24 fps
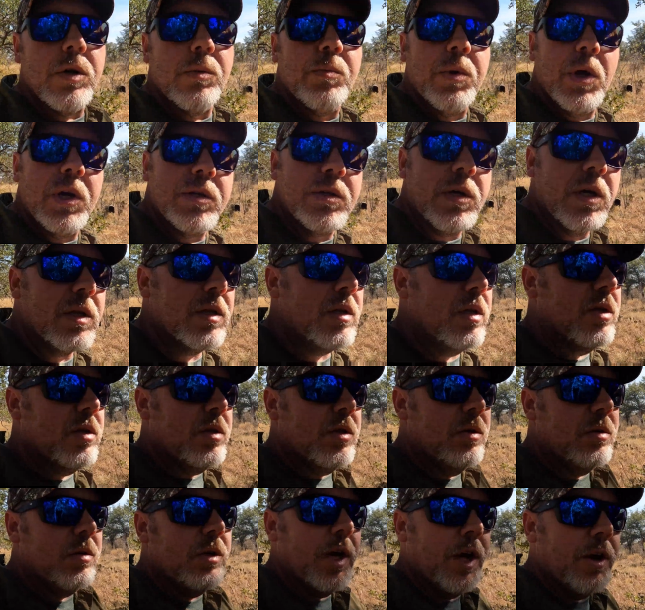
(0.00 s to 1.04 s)
in a place like this,
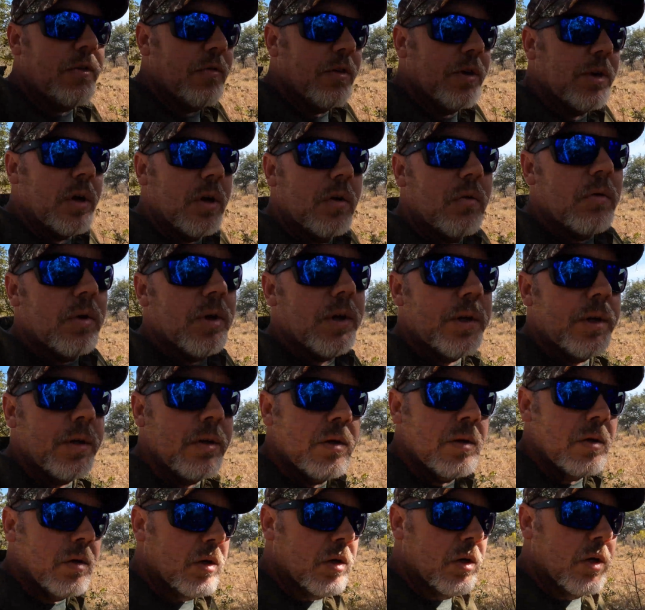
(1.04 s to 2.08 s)
you definitely don't want to
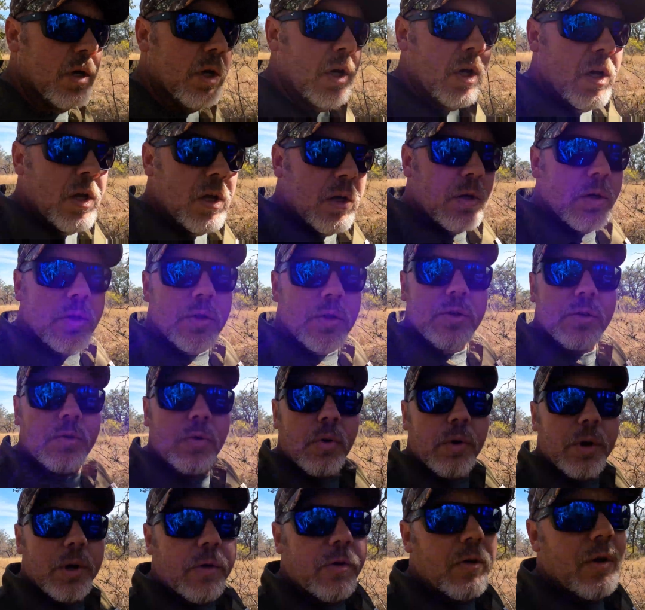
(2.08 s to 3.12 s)

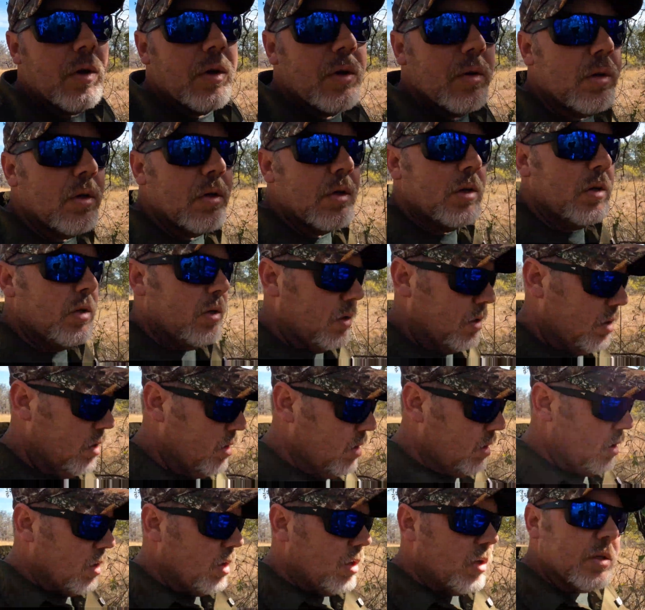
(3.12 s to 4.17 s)
destroy
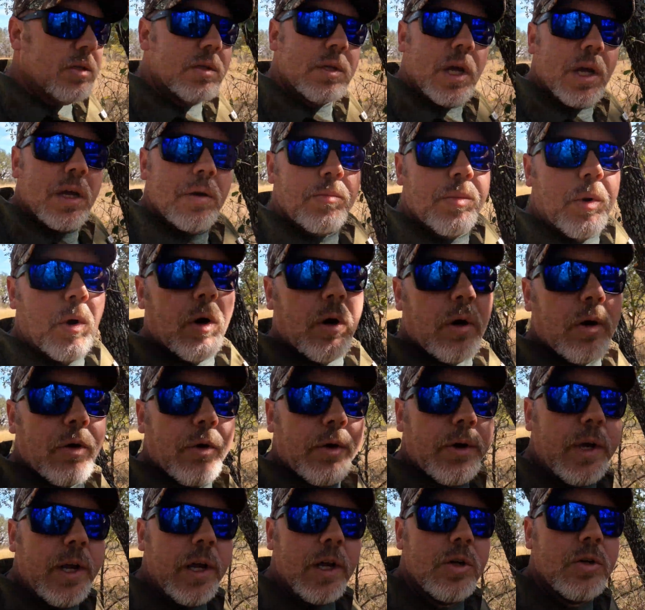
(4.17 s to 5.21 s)
a state park or a
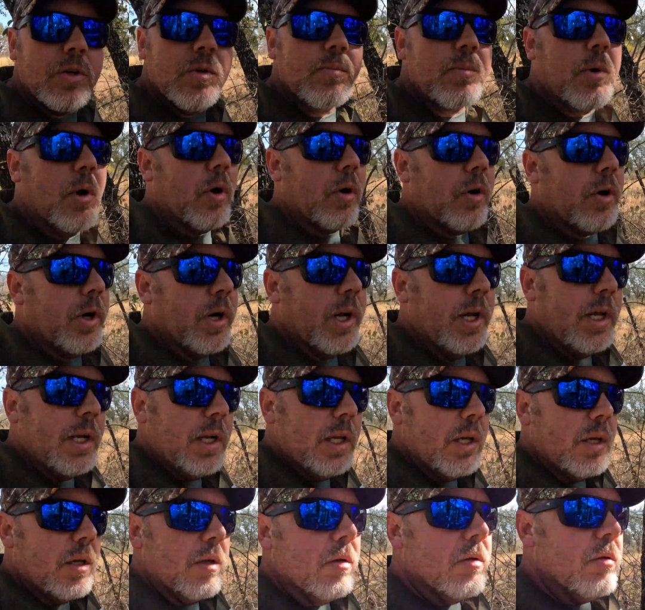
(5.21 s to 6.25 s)
national park or
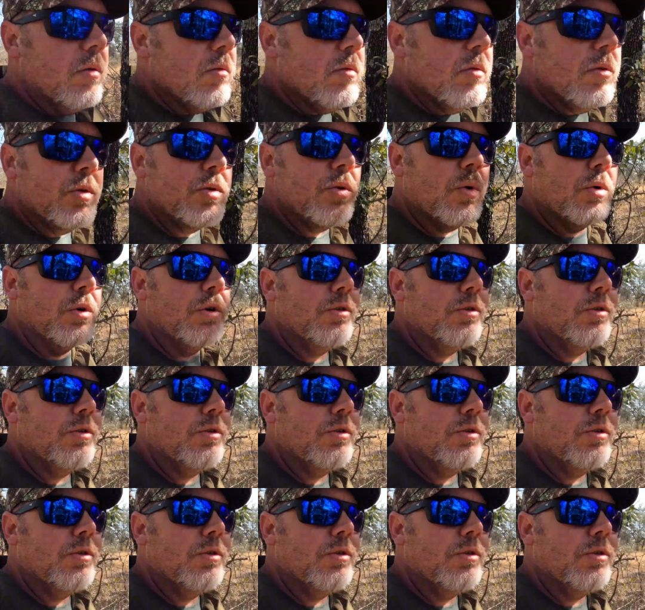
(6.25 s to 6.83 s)
any sort